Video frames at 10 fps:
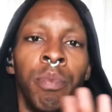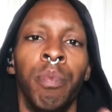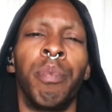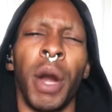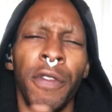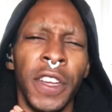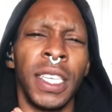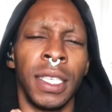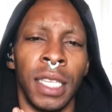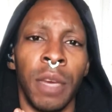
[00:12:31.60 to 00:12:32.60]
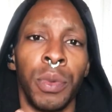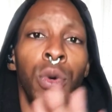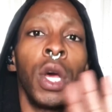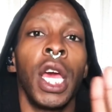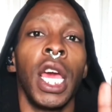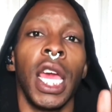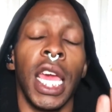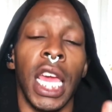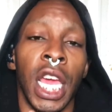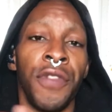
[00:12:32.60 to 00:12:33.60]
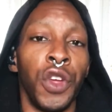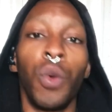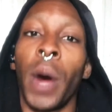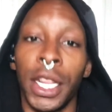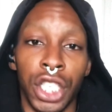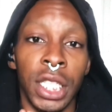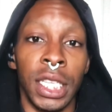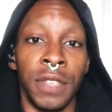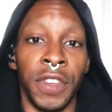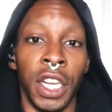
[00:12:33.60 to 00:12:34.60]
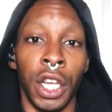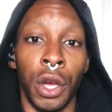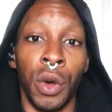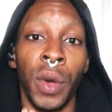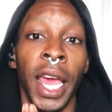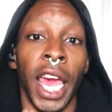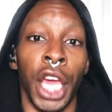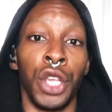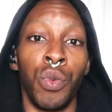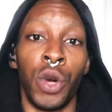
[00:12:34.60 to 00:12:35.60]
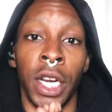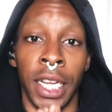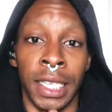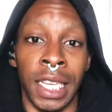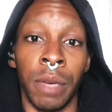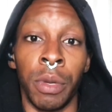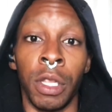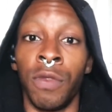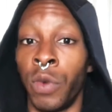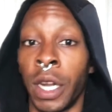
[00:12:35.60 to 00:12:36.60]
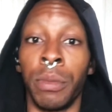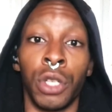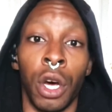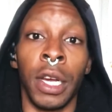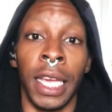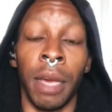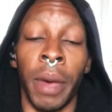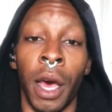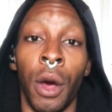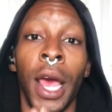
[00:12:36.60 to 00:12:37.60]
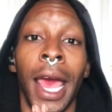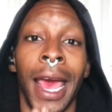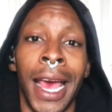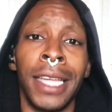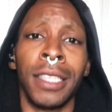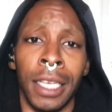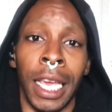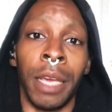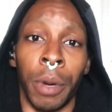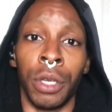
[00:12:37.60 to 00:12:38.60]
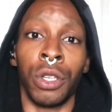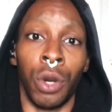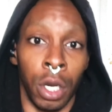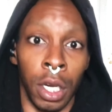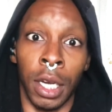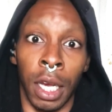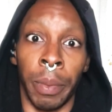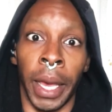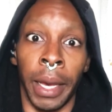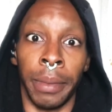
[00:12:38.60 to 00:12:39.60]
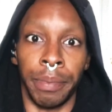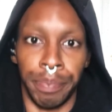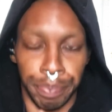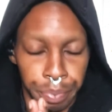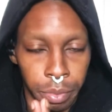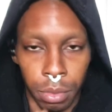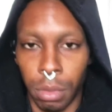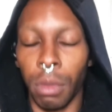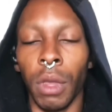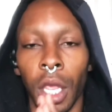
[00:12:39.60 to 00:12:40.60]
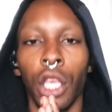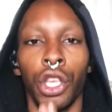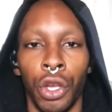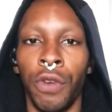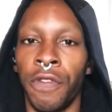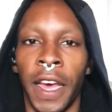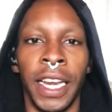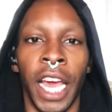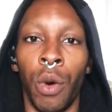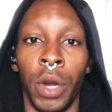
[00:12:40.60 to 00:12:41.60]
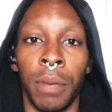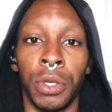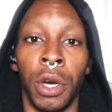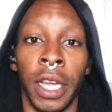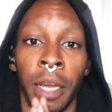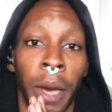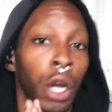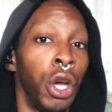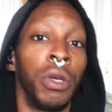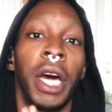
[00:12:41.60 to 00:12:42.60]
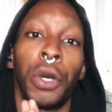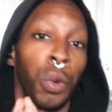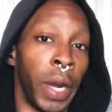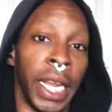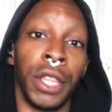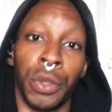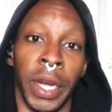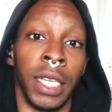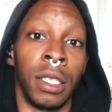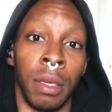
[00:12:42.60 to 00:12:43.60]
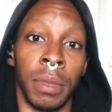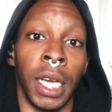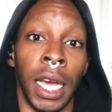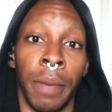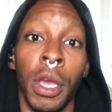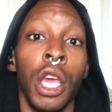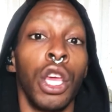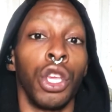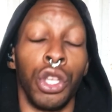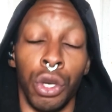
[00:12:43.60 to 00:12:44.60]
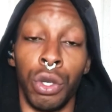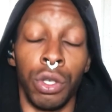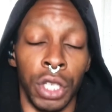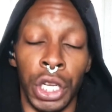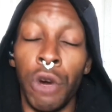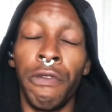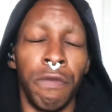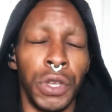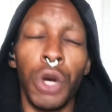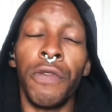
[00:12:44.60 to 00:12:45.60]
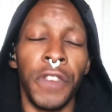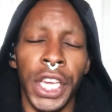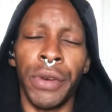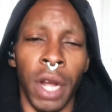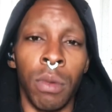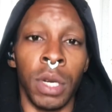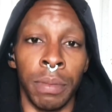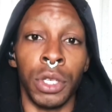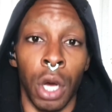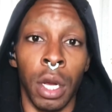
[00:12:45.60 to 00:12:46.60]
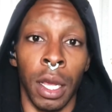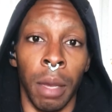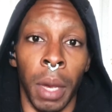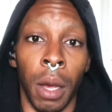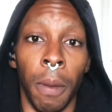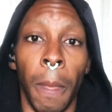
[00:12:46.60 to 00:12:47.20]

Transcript: perfect example, if you're watching this video and you want an example of what I'm talking about, ask a gay person on a hookup app. You'll find out what I'm talking about. Go down a Reddit thread sometime you'll you'll you'll figure out what I'm talking about.